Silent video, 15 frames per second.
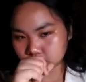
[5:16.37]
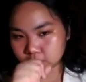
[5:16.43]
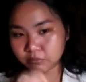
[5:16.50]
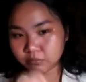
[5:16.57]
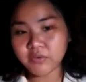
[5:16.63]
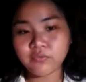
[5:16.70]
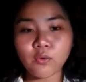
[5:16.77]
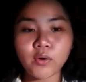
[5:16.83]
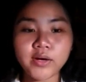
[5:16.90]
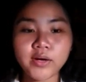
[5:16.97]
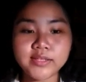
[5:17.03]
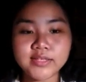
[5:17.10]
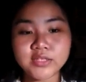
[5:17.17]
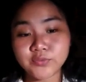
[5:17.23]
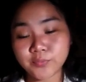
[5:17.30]
before it
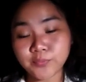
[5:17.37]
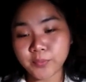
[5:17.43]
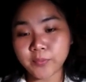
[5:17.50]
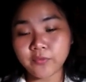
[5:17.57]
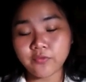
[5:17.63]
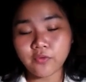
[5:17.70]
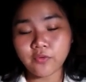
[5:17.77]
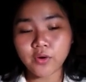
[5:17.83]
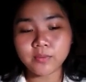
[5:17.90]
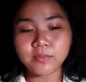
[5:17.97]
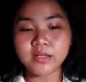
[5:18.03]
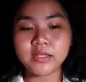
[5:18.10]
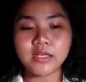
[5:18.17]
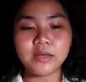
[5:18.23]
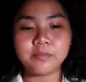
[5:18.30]
is
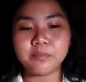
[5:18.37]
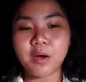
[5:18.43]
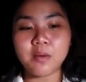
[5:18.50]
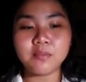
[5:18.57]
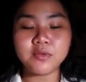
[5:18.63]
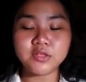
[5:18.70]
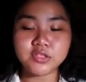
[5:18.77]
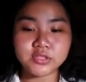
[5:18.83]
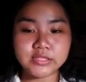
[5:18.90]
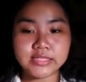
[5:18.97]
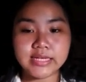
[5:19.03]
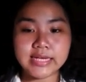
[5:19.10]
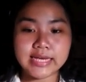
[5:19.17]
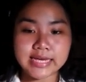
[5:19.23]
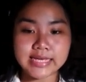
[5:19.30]
formally published
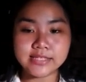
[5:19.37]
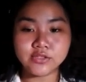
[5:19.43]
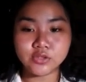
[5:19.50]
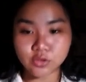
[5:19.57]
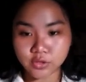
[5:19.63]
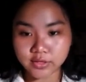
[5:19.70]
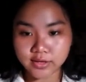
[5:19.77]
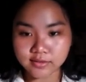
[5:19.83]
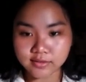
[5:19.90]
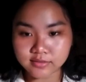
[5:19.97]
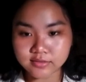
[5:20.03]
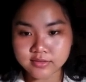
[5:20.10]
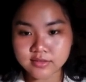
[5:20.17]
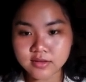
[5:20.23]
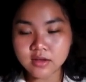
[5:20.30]
in journals.